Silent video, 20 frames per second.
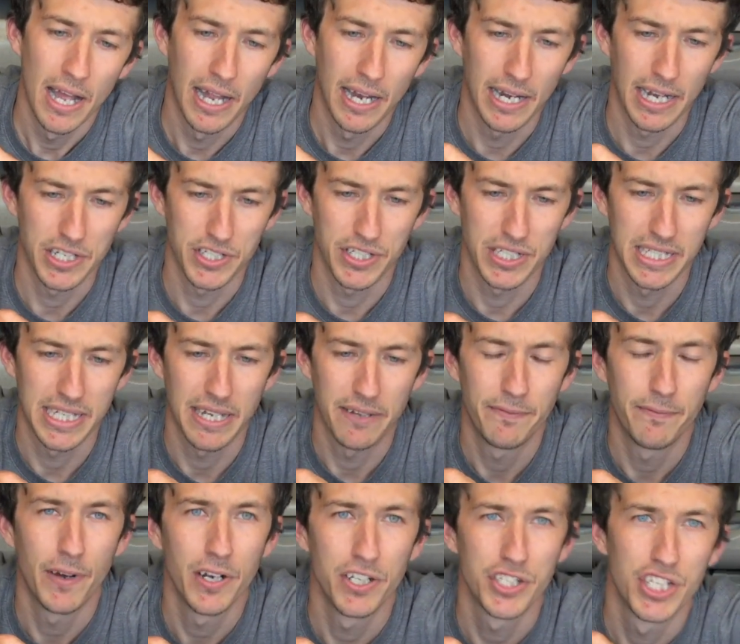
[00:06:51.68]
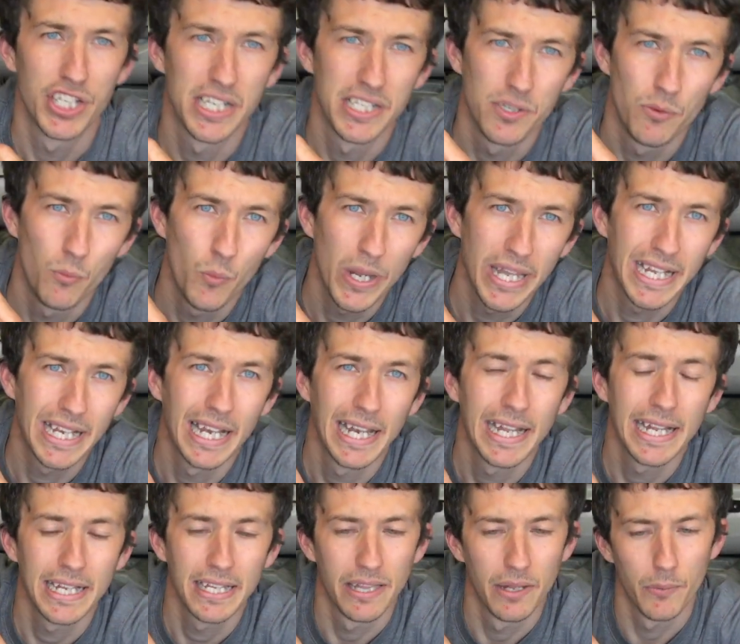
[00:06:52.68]
And as you see, it functioned as a weak
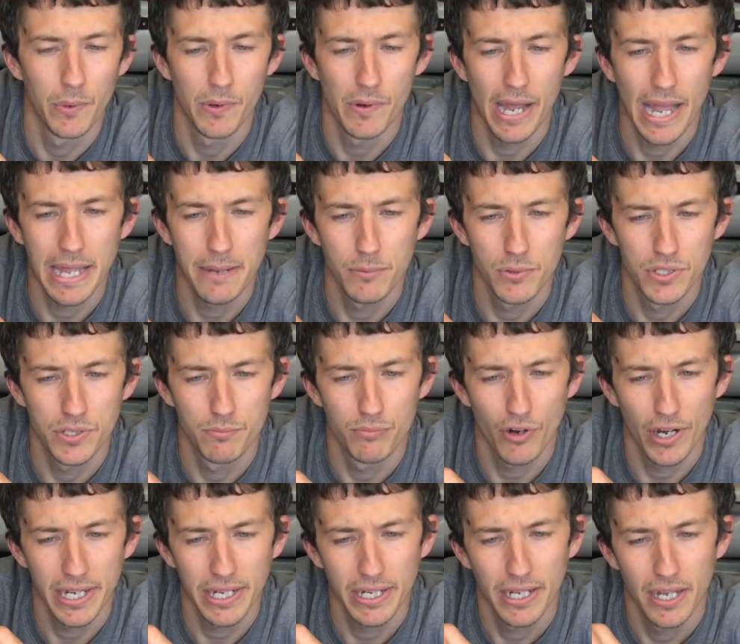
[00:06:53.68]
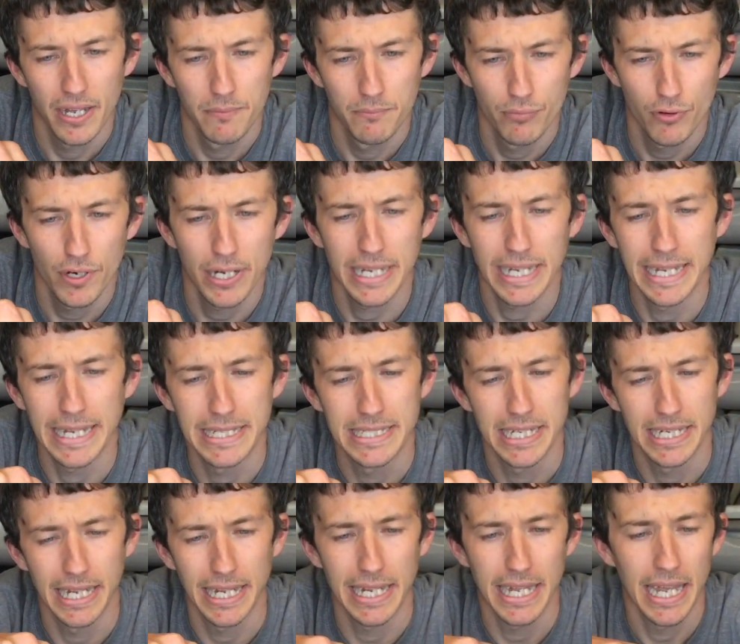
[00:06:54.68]
link that we were able to break pretty
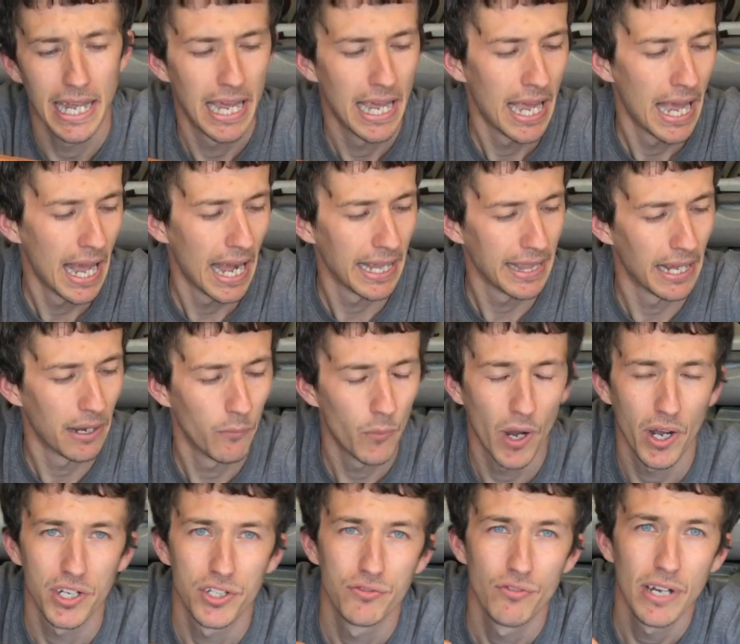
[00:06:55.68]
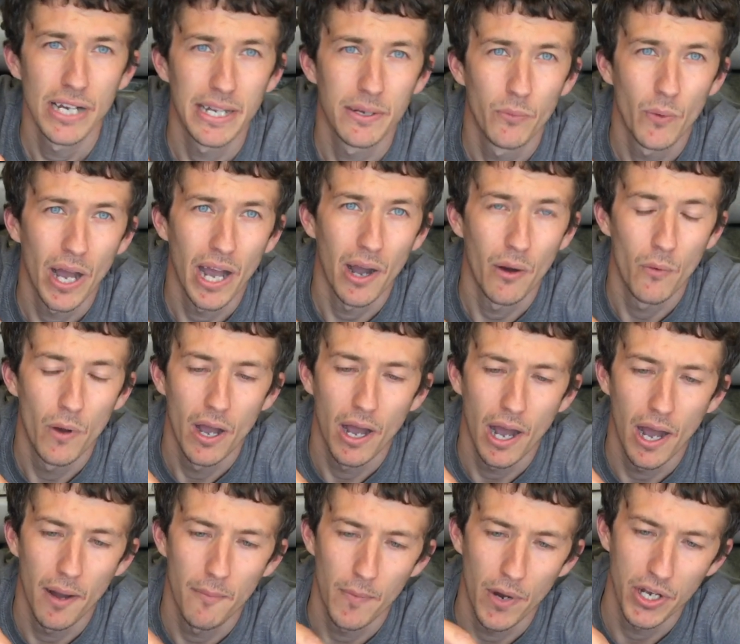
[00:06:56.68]
easily, and that works really well.
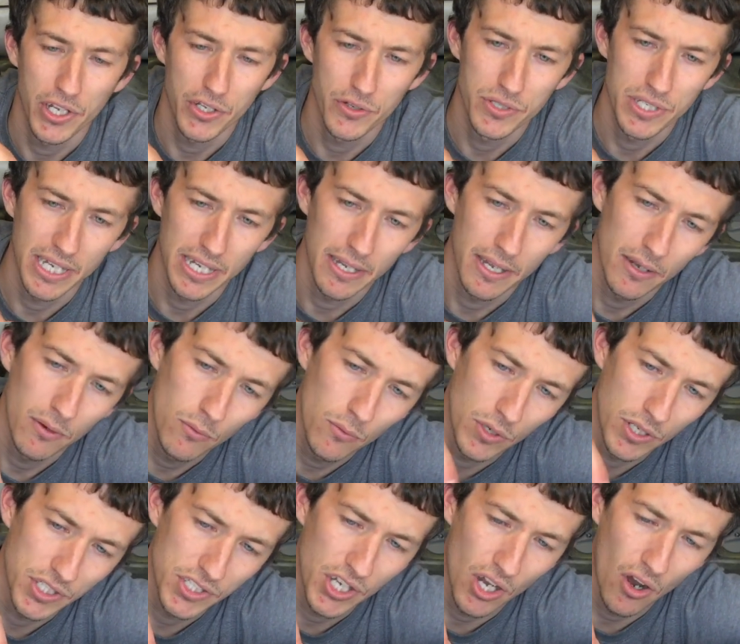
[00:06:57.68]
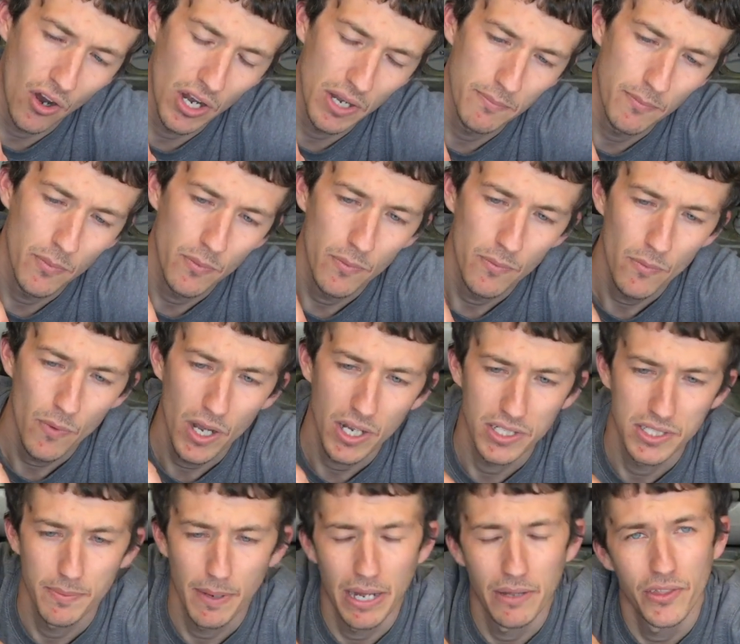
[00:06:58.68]
I use it all the time,
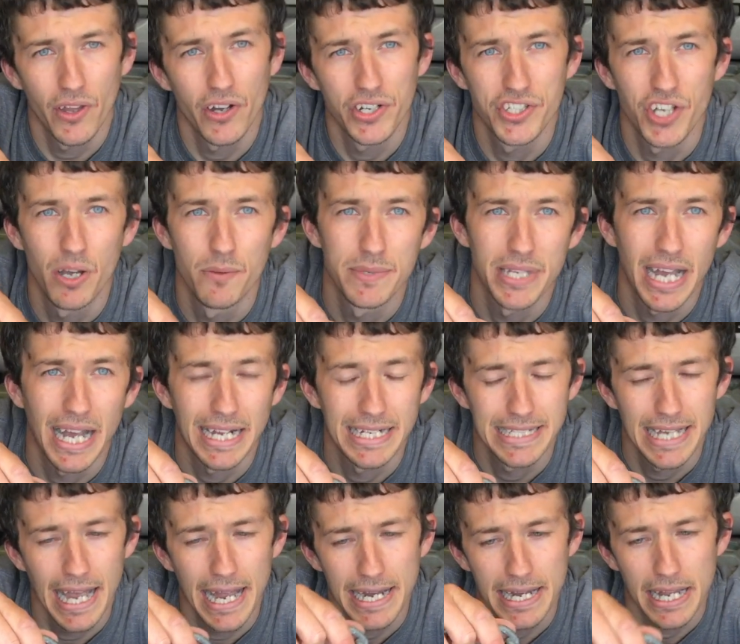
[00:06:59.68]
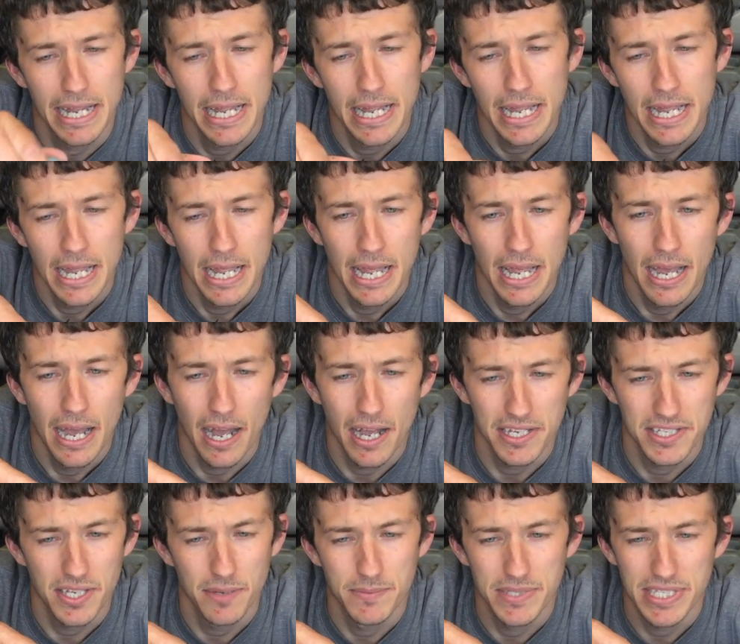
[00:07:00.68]
works about 9 times out of 10. Some